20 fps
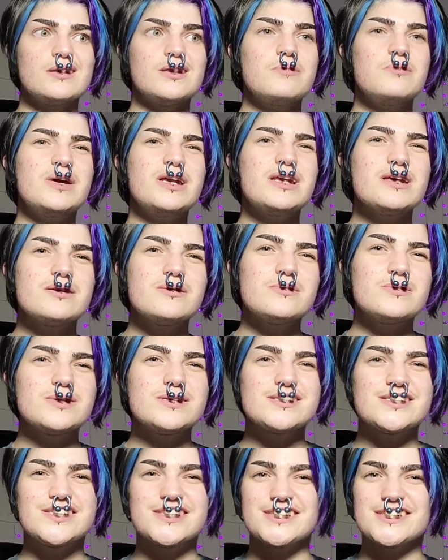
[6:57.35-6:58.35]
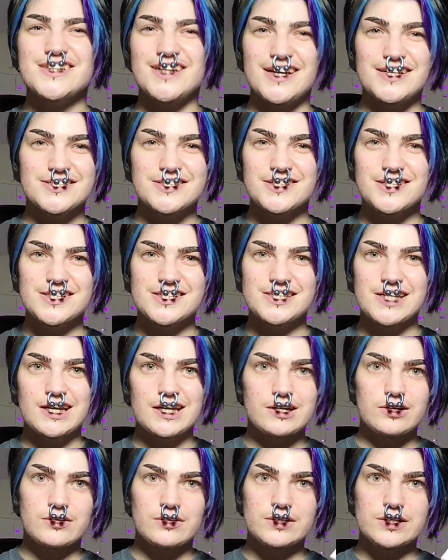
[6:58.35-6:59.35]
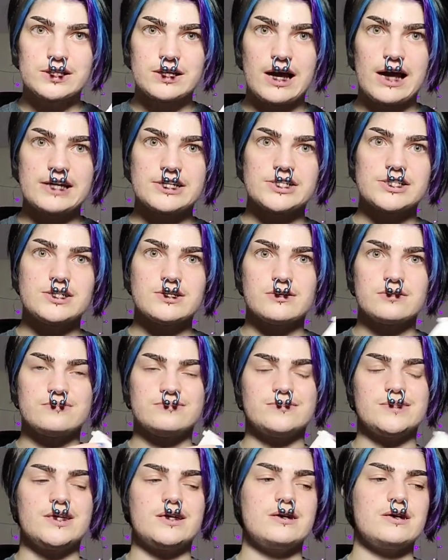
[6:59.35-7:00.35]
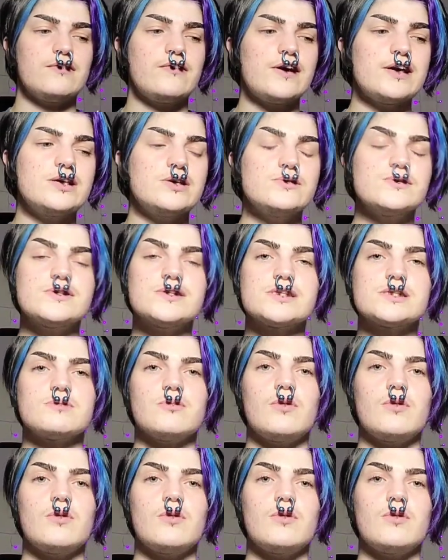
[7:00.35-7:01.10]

the medium is just nicer because if I use the